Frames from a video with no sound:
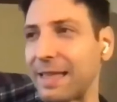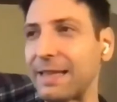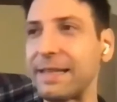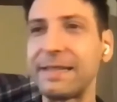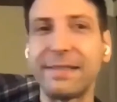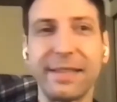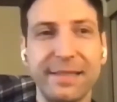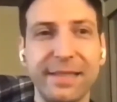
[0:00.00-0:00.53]
I think
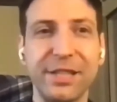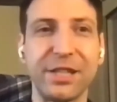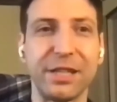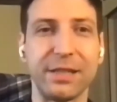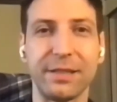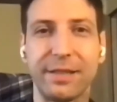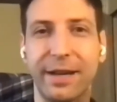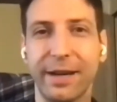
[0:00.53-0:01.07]
these
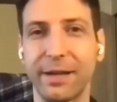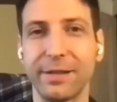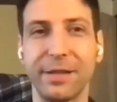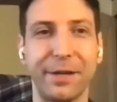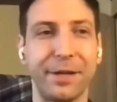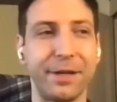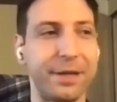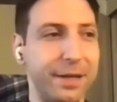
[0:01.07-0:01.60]
decisions
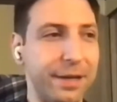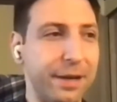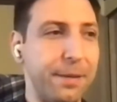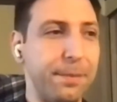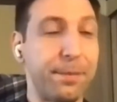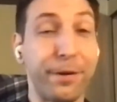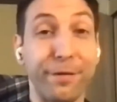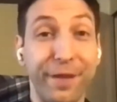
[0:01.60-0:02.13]
they're
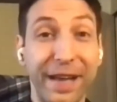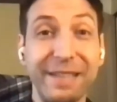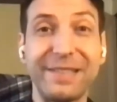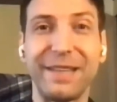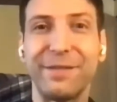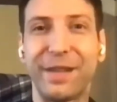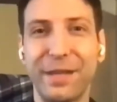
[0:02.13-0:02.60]
pervasive.